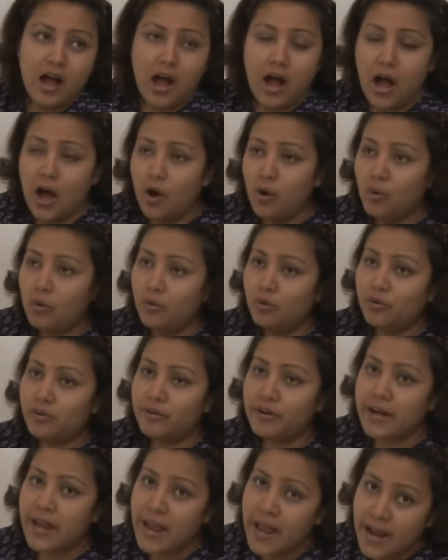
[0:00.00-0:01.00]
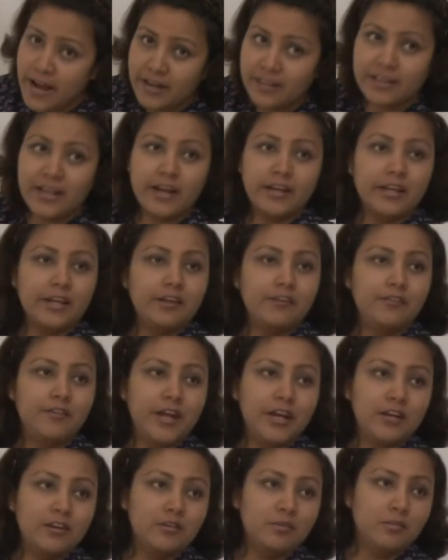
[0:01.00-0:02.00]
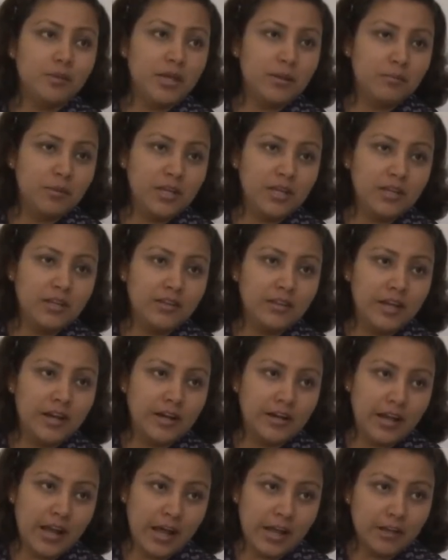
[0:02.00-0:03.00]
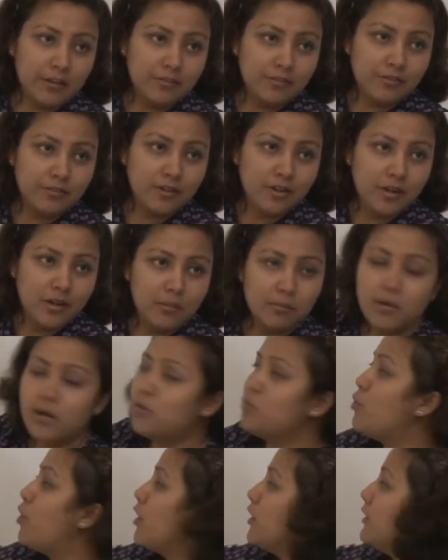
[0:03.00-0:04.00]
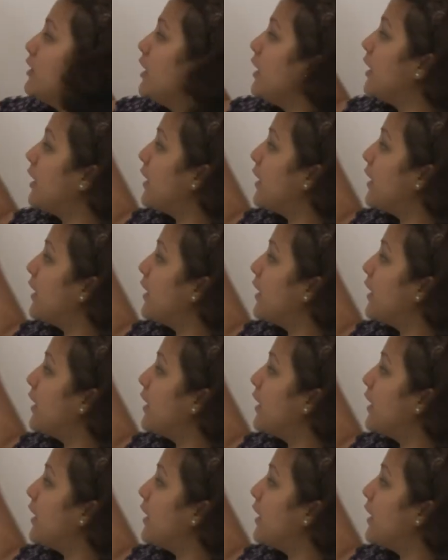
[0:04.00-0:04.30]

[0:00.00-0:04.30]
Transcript: how rare that event may be in their life, but what they